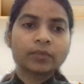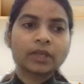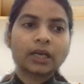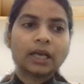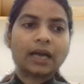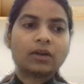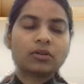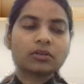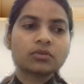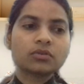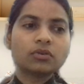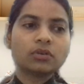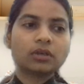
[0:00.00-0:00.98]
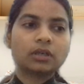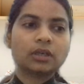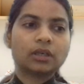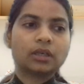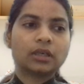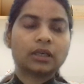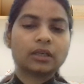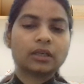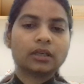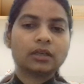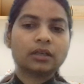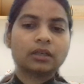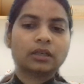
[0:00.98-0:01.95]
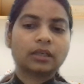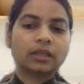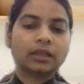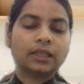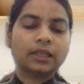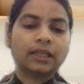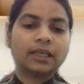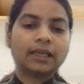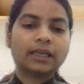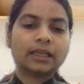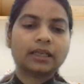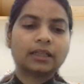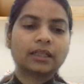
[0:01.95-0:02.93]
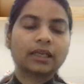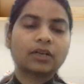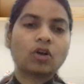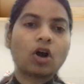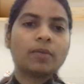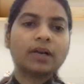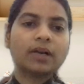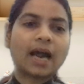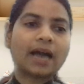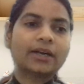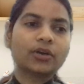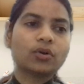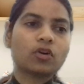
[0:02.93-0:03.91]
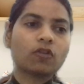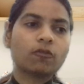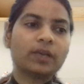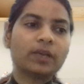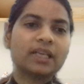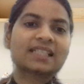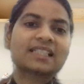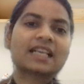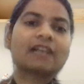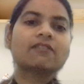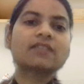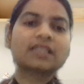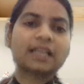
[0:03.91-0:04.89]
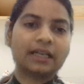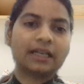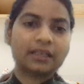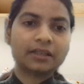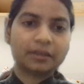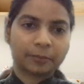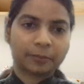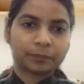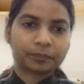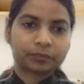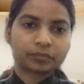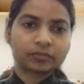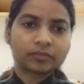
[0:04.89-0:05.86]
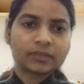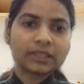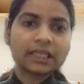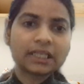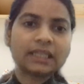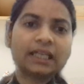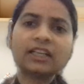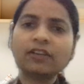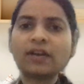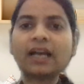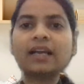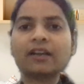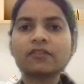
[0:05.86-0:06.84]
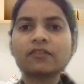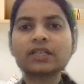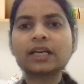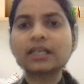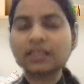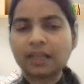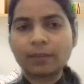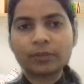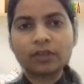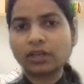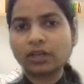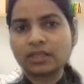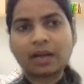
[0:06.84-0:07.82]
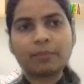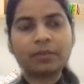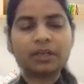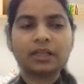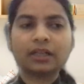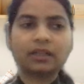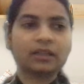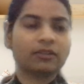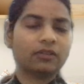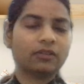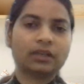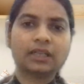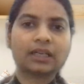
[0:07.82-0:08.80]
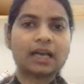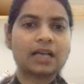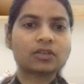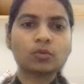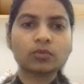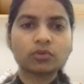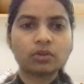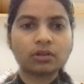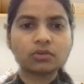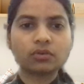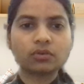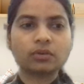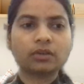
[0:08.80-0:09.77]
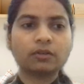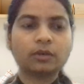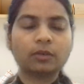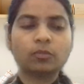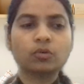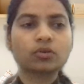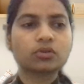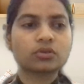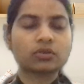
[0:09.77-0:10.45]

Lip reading: And also the common attitude of being self-centered. That if I have said something, for example, in the classrooms also, most